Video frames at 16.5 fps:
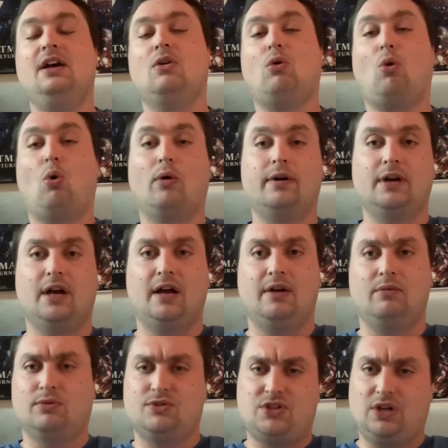Or
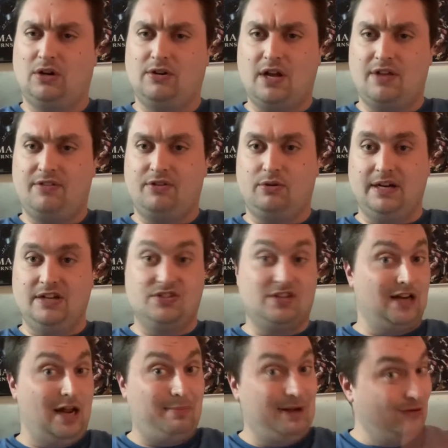was there another
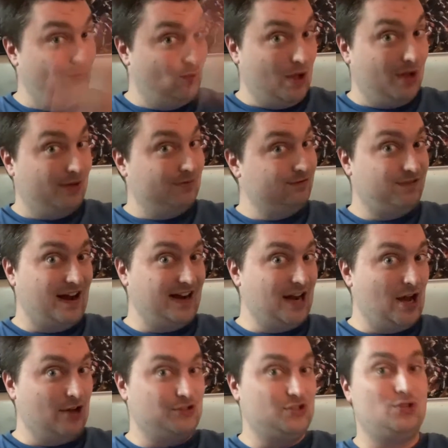reason? I mean, we'll find
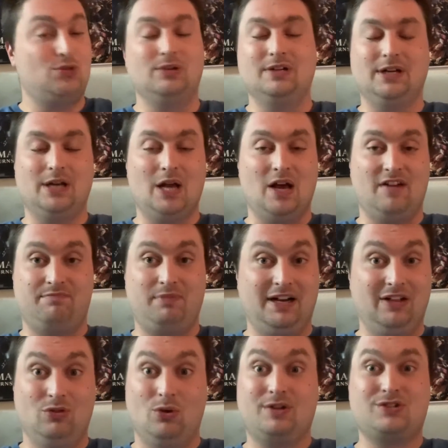out soon enough. But
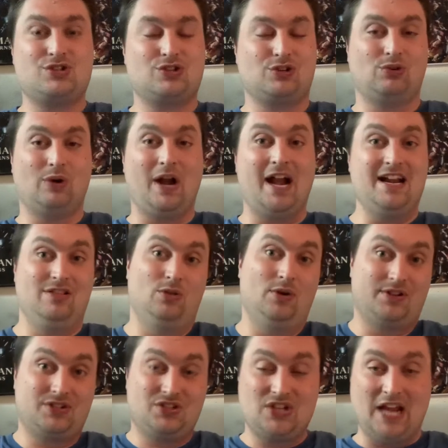it looks great. It
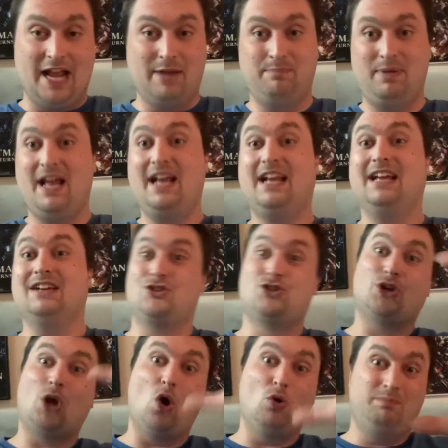looks like big in
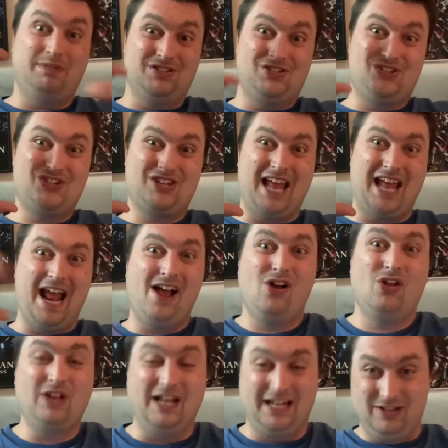scope and
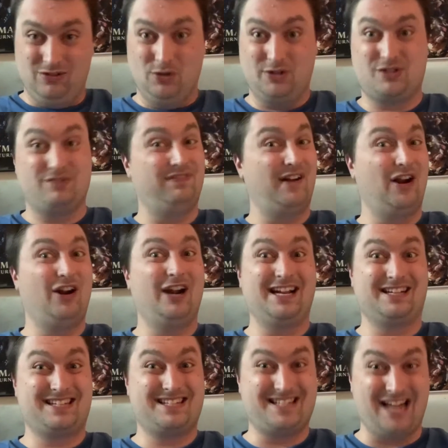scale, and it looks very
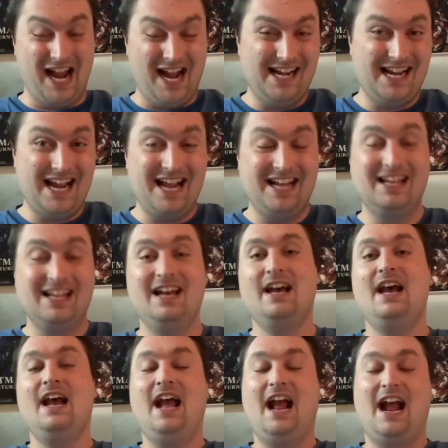exciting.
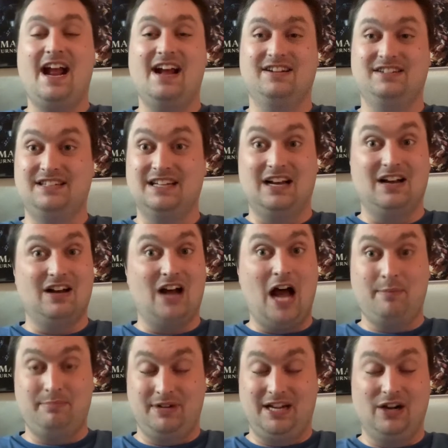And
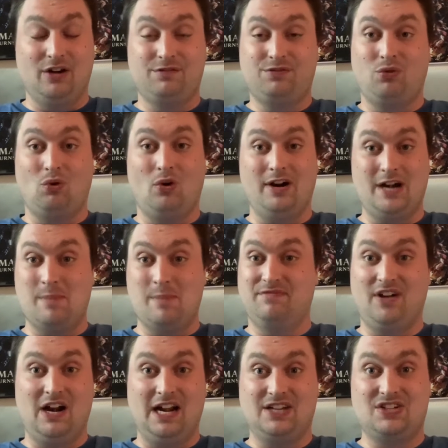I'm here for it. I'm
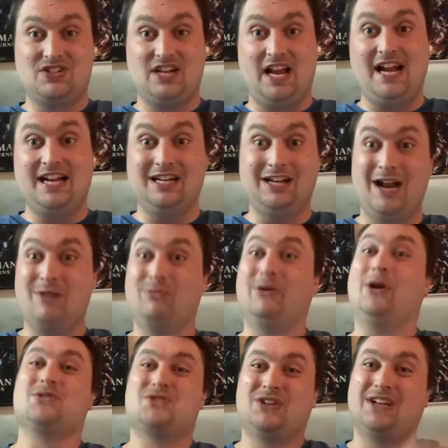very excited. And
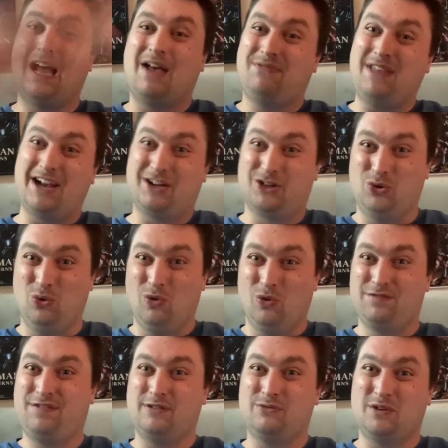we also got that cool,
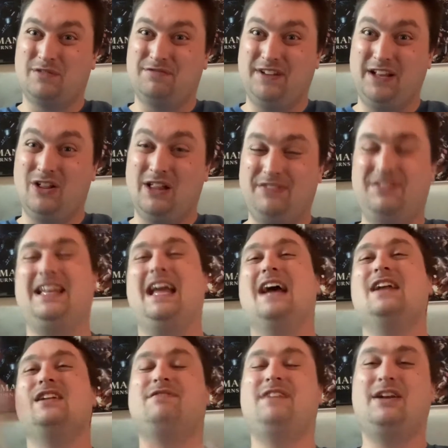fun reveal at the
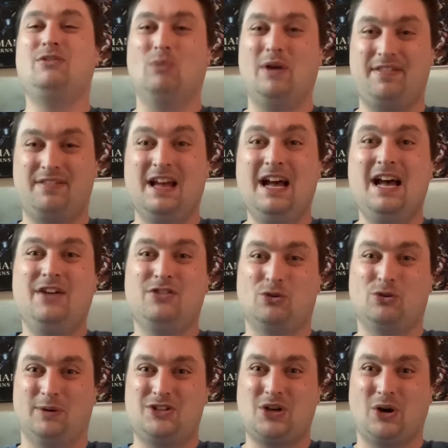end of it with the
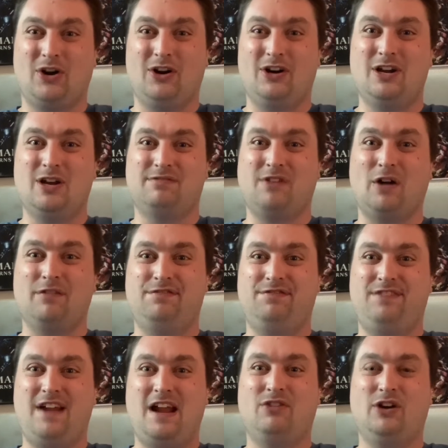return of our
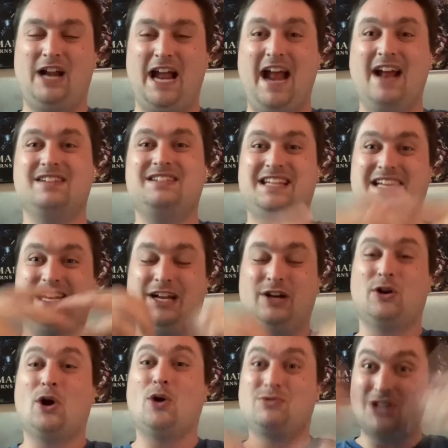favorite
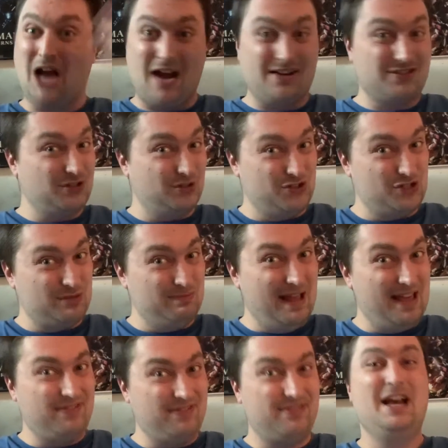anti-hero, Dr.
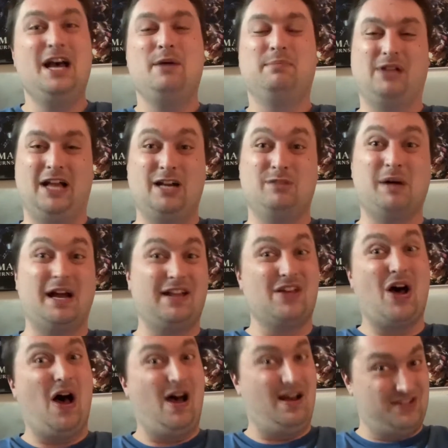Smith, played by
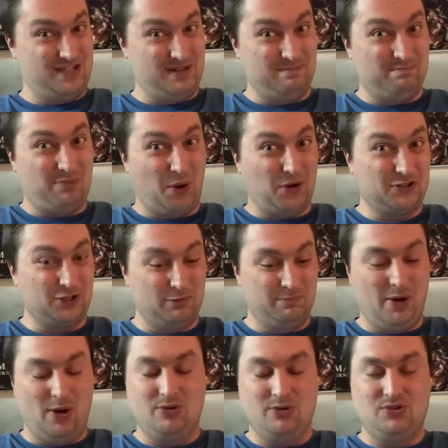the awesome Parker
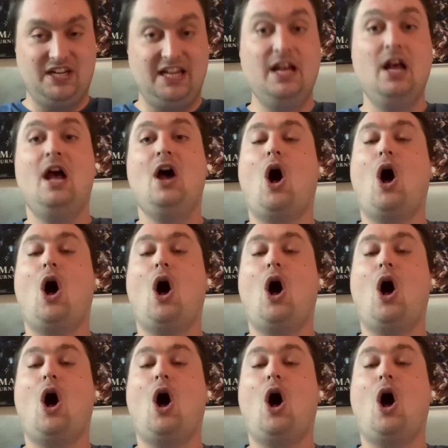Posey.